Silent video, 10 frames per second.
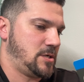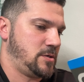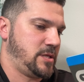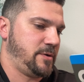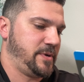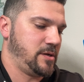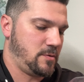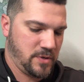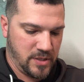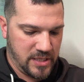Oh, they really
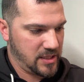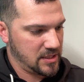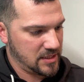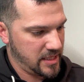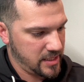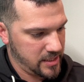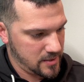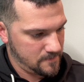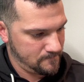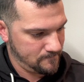don't want you to get these out of here.